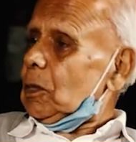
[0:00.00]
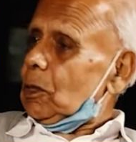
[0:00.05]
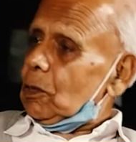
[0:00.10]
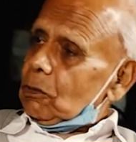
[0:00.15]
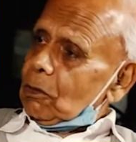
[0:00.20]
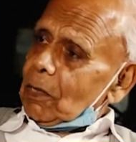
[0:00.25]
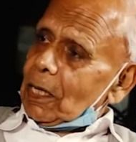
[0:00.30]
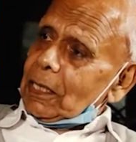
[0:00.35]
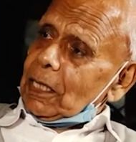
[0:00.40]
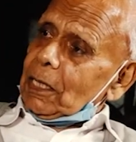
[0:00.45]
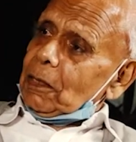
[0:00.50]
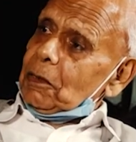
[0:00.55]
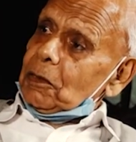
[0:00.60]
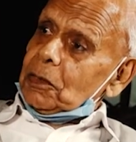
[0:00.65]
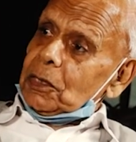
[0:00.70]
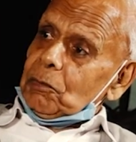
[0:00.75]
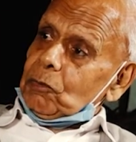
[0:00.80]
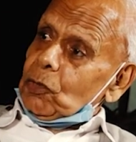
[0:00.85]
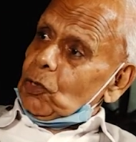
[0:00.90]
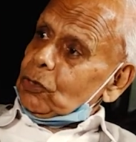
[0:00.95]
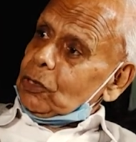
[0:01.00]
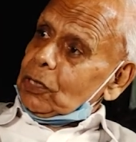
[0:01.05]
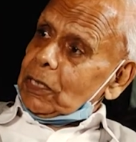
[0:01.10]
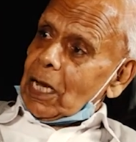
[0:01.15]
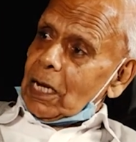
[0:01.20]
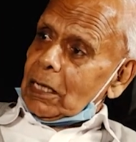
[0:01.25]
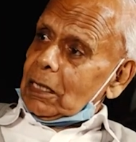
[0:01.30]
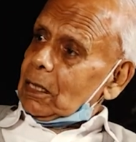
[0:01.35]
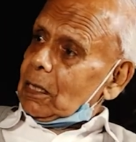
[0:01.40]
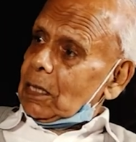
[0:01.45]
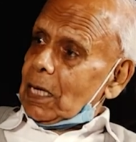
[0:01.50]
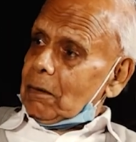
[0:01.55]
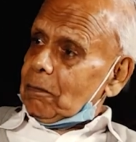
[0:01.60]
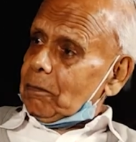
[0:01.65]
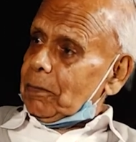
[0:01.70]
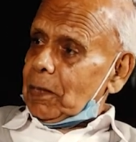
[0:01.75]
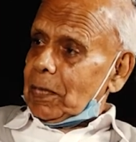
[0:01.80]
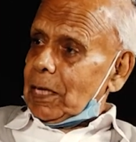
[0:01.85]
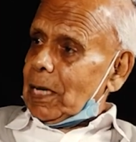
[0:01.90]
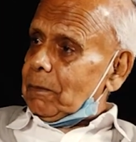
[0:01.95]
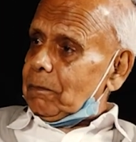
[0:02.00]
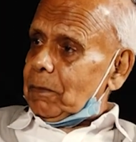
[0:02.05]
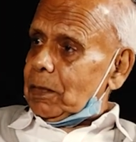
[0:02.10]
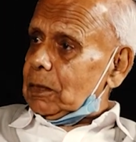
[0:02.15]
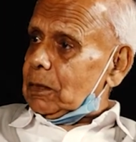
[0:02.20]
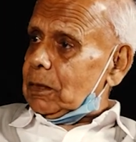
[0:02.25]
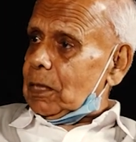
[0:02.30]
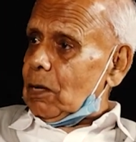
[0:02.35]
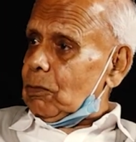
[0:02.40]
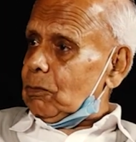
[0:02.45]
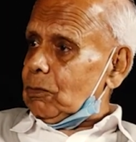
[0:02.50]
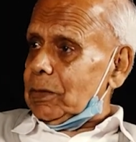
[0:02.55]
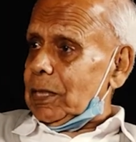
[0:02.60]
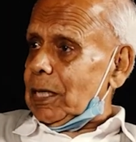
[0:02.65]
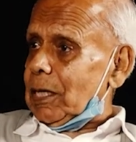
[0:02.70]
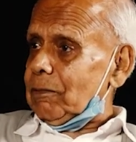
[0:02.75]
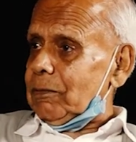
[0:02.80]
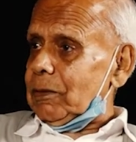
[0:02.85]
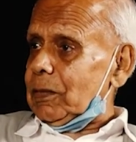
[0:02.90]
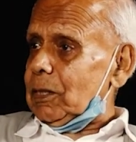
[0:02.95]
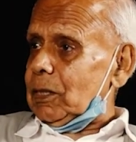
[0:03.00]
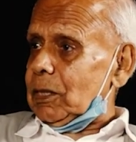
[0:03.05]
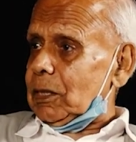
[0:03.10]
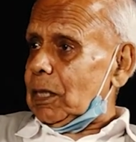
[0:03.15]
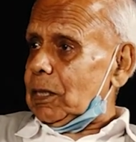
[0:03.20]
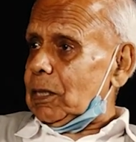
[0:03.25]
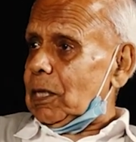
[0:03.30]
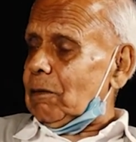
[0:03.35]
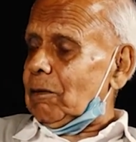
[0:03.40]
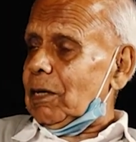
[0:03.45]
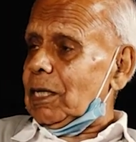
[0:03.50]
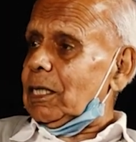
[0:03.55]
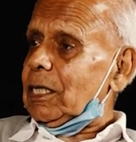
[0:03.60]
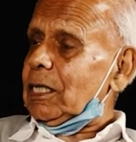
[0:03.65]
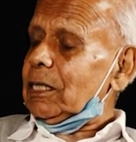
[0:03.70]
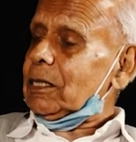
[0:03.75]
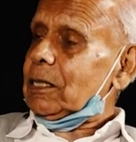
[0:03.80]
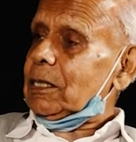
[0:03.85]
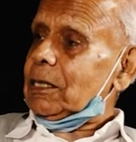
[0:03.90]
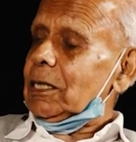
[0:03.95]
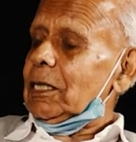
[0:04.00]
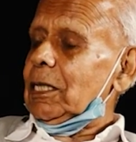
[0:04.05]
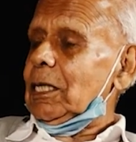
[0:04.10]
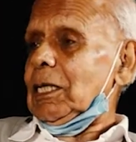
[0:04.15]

You are the most young climbers now we have in our list.